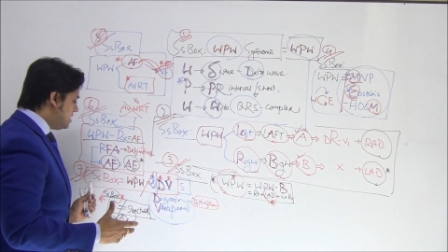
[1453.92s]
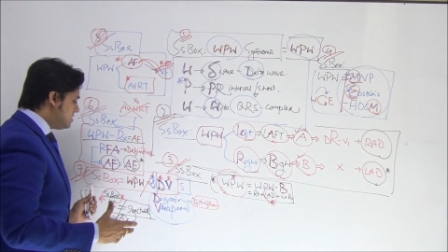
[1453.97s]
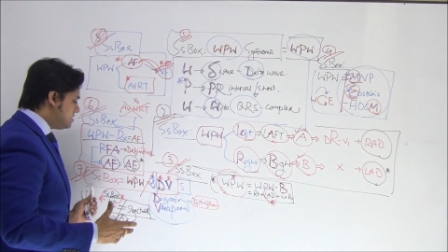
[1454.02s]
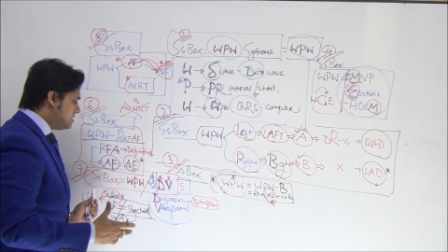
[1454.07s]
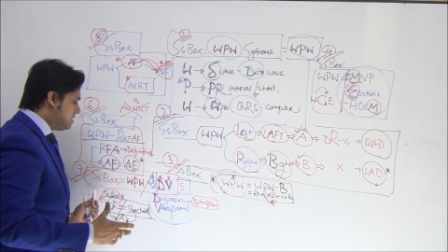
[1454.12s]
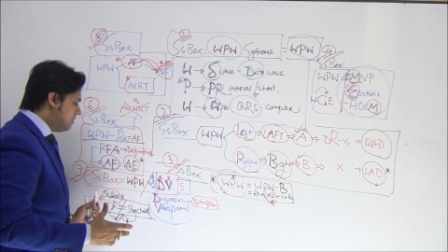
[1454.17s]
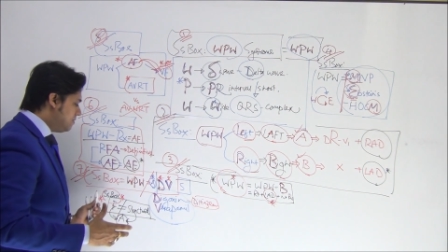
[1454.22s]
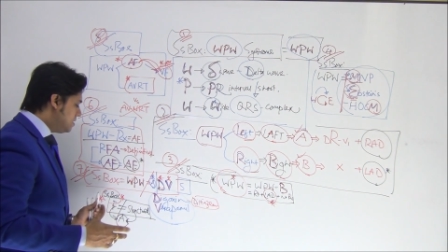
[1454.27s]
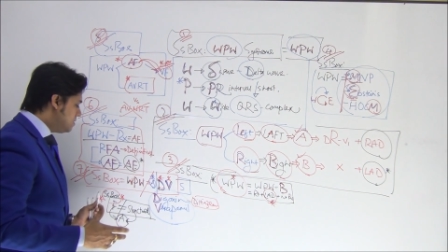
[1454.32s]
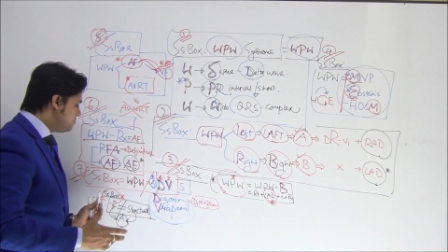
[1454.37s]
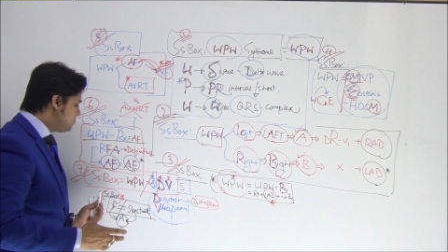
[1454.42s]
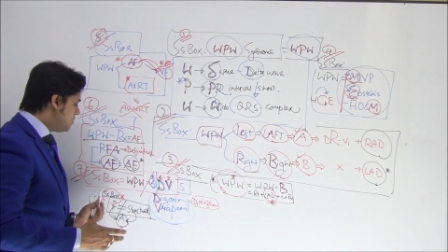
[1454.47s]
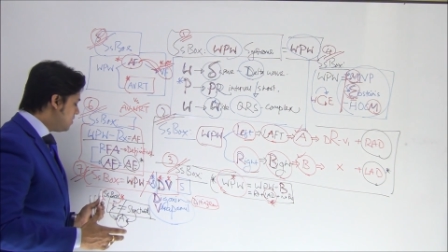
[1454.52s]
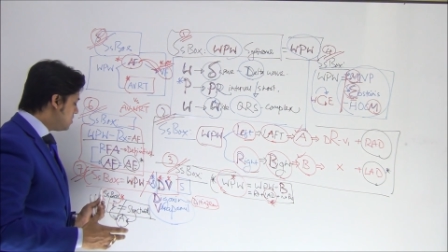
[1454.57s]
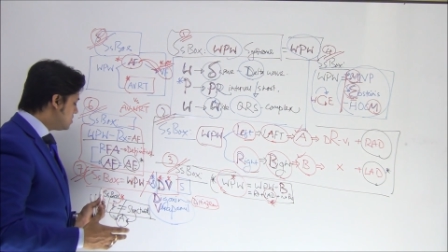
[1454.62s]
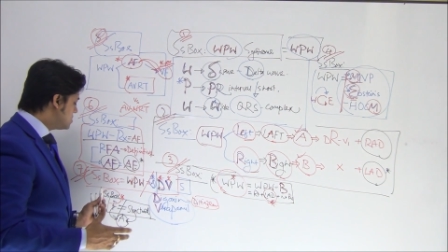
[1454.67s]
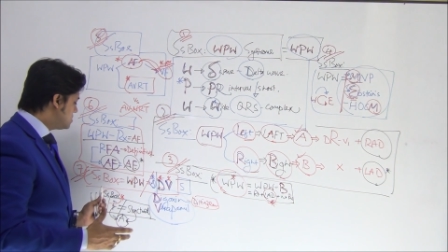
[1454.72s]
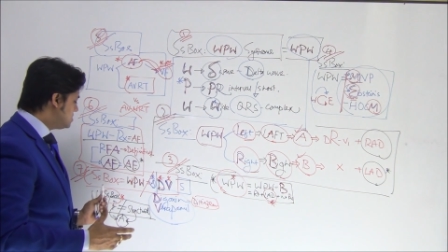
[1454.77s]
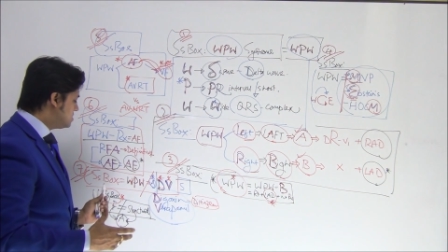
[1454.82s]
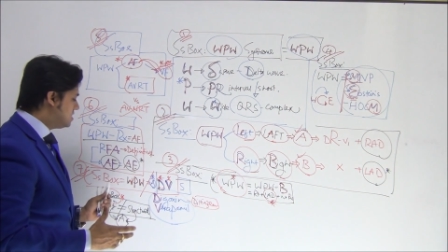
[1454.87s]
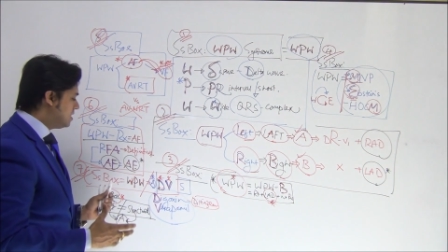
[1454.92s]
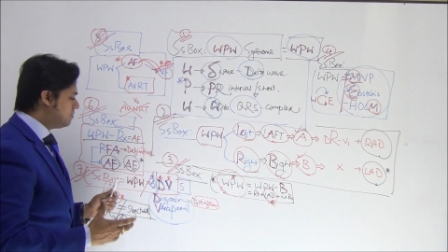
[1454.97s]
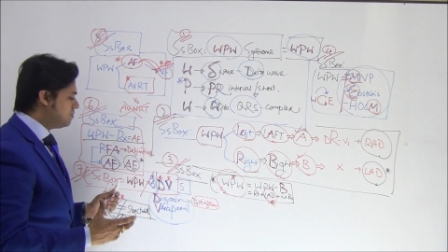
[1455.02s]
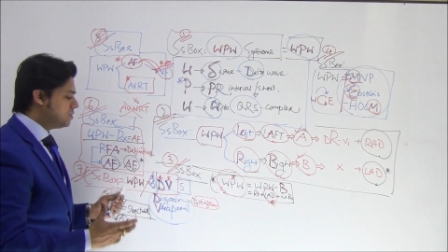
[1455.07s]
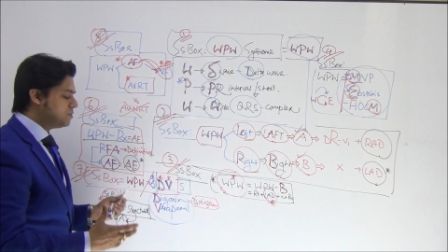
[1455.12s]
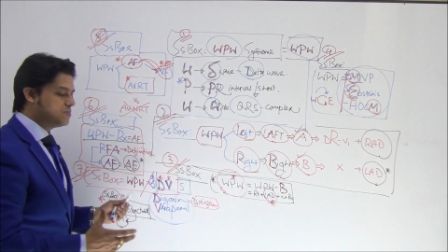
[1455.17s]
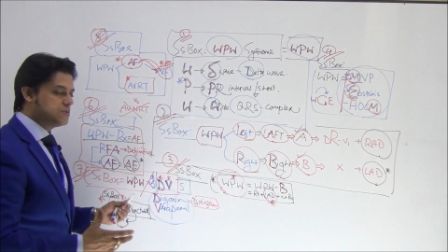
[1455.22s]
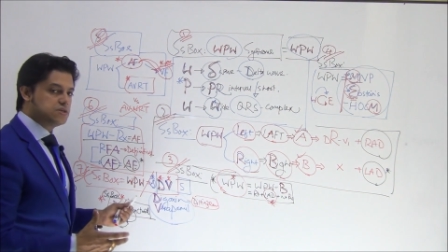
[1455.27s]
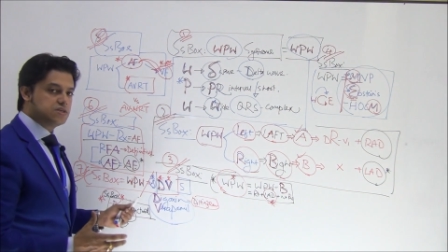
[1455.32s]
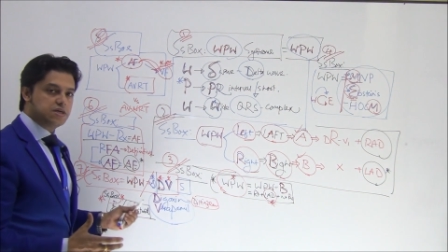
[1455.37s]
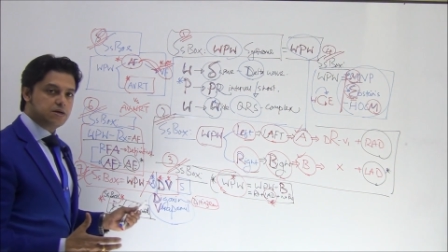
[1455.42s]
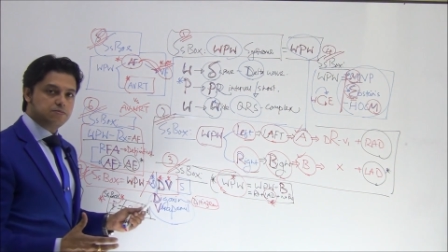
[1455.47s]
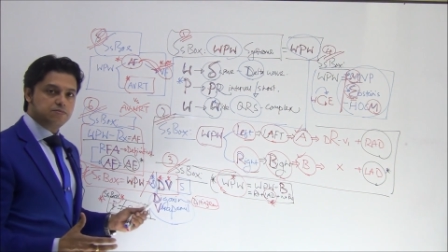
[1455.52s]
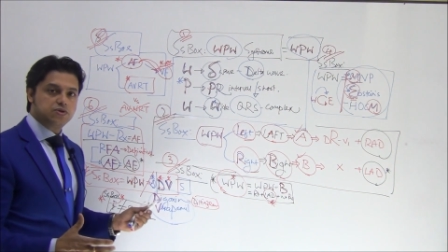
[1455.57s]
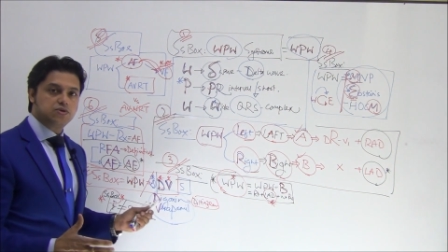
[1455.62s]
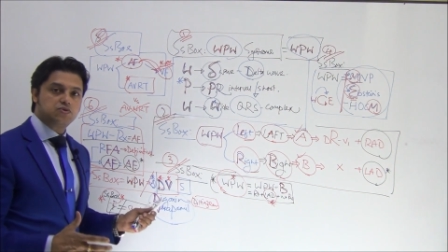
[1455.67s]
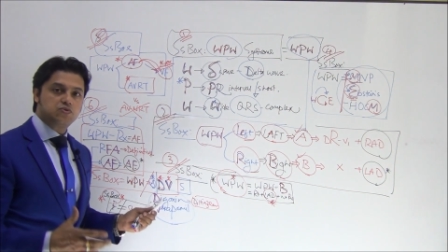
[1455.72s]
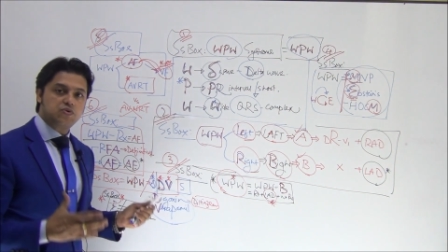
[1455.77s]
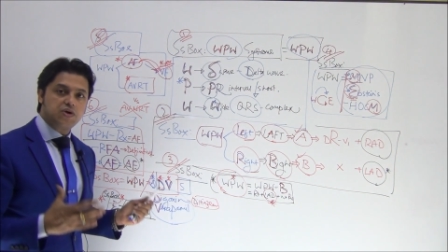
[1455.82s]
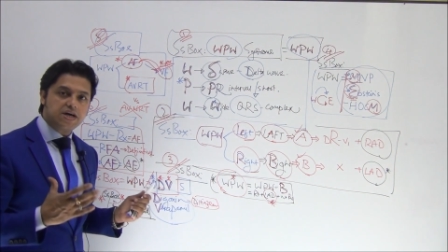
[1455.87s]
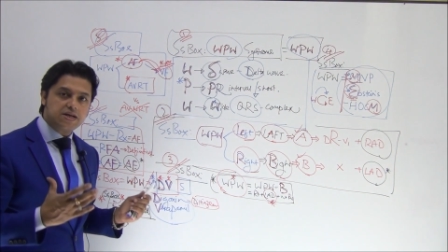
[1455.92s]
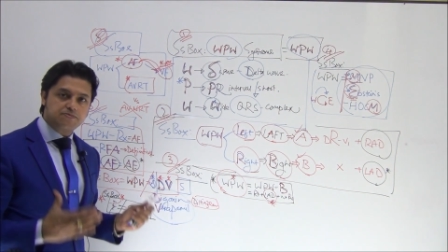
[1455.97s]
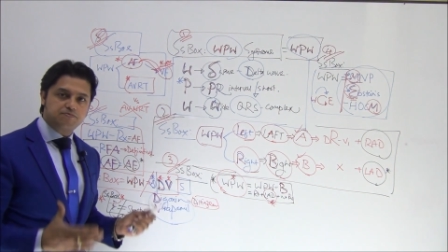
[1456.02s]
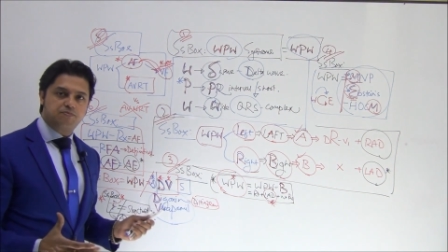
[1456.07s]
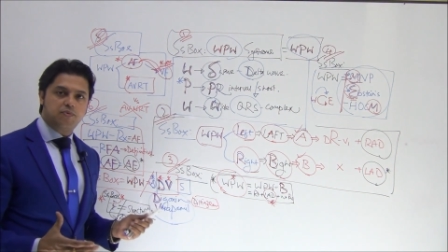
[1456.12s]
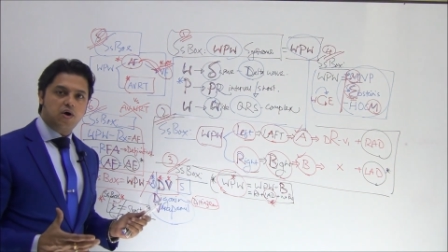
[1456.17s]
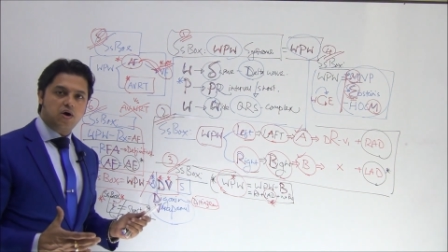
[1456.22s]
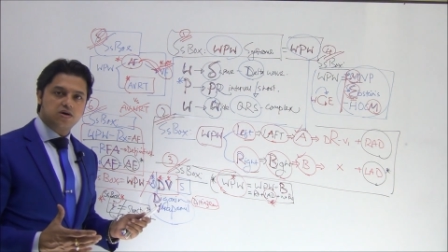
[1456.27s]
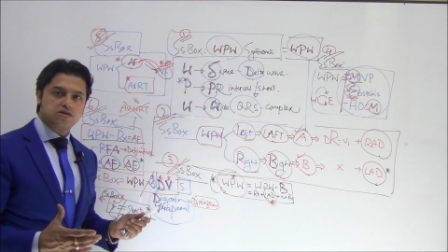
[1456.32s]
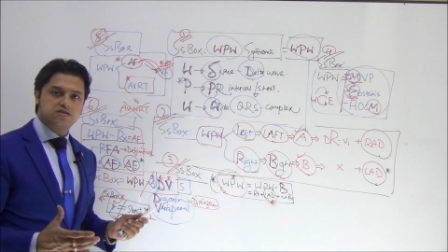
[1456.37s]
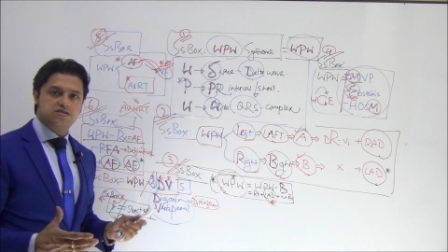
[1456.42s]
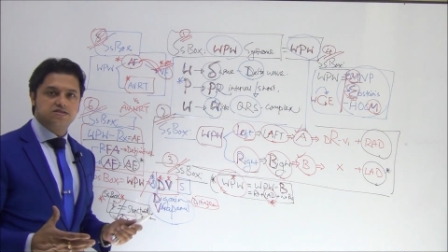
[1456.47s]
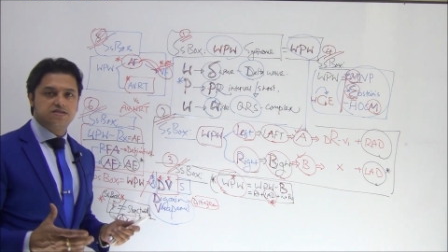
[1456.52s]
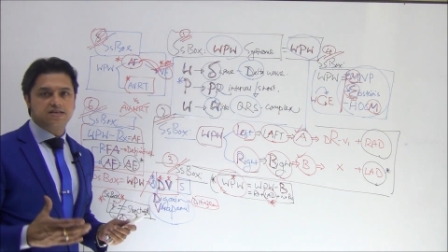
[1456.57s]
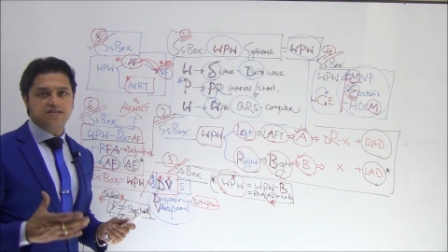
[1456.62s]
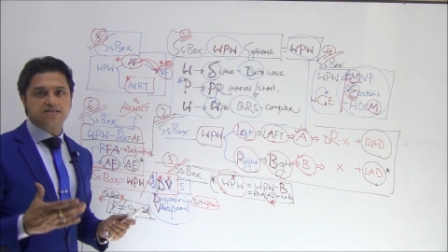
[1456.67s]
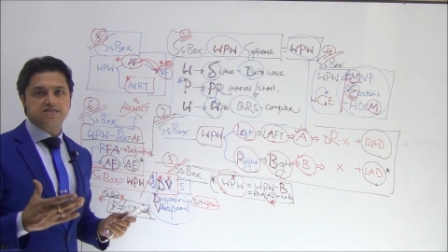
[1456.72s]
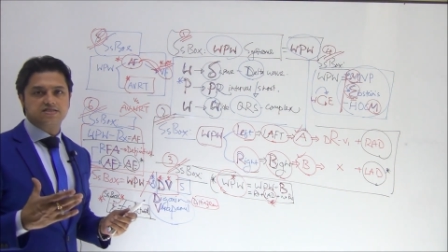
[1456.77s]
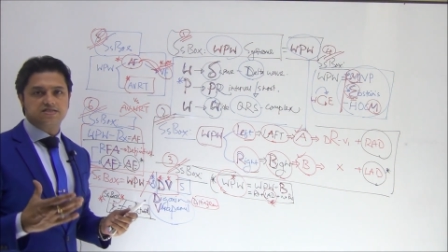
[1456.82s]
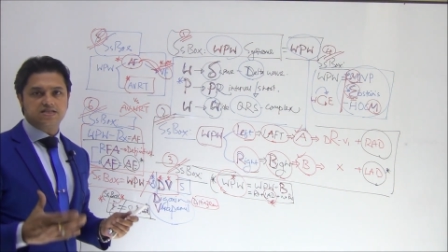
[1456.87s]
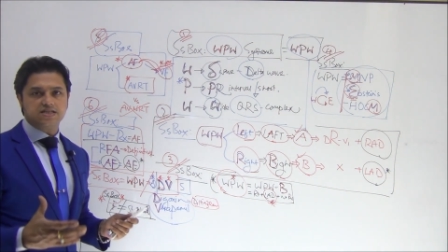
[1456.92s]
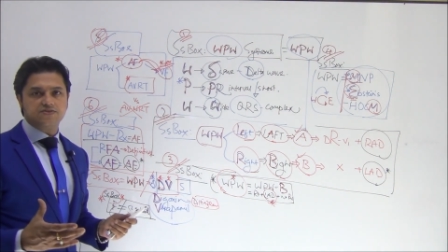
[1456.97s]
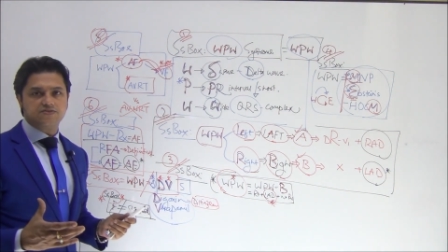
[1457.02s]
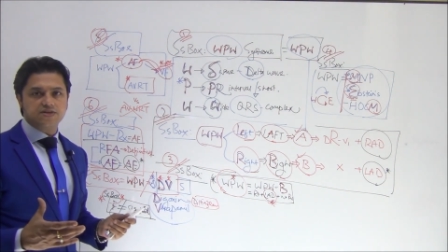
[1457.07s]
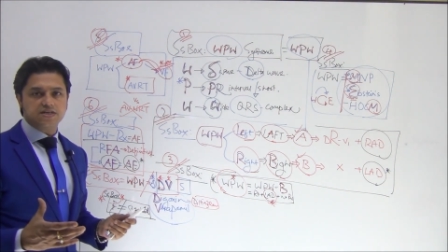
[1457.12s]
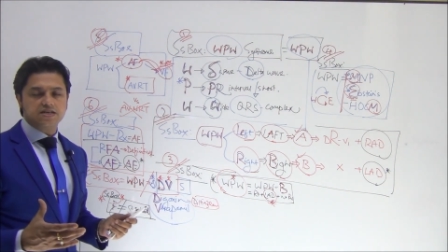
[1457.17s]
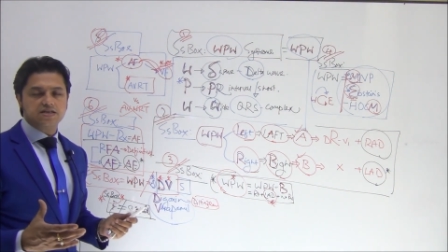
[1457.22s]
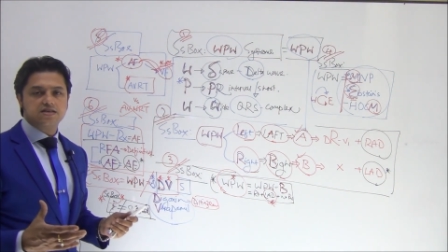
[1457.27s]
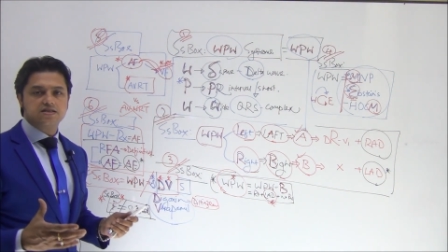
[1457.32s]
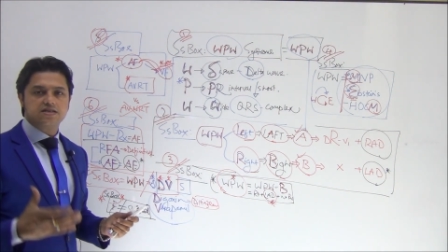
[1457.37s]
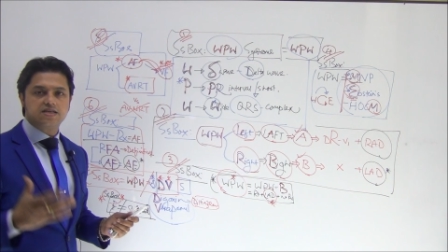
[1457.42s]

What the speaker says: And seventh box is WBW red box, that is DV.